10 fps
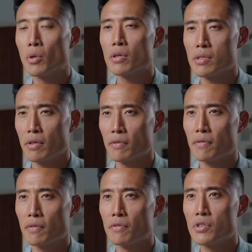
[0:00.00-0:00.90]
mercy of
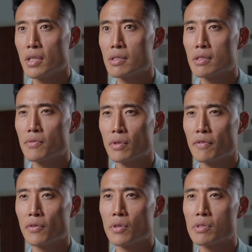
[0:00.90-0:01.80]
Jesus for the
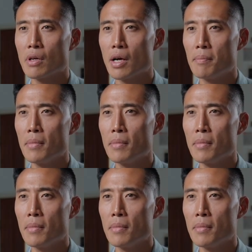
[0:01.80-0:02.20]
first time.